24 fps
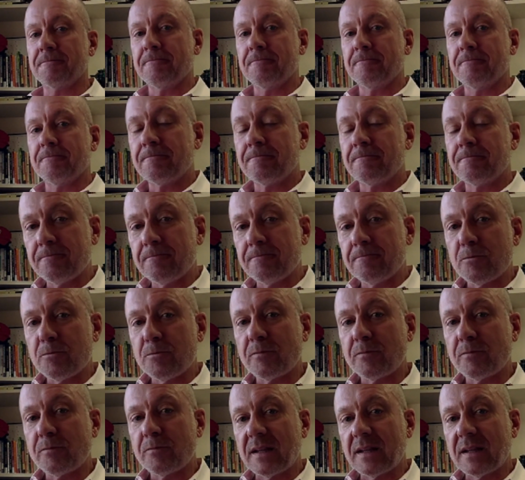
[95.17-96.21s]
But in this
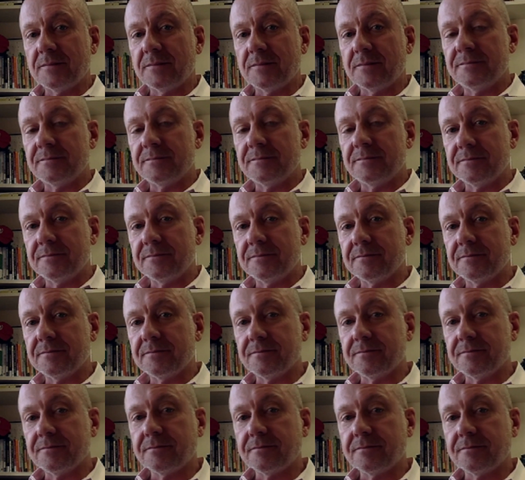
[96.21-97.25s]
case, however,
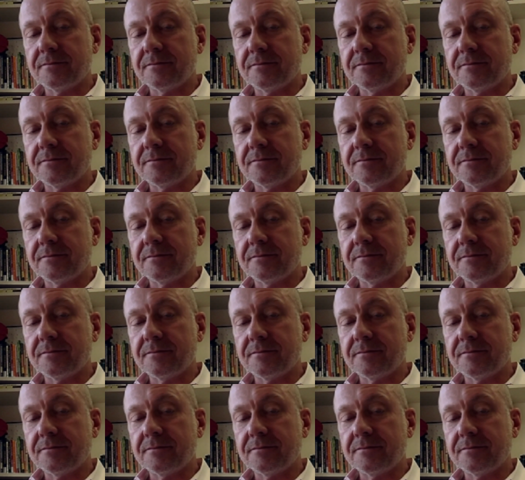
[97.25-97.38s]
the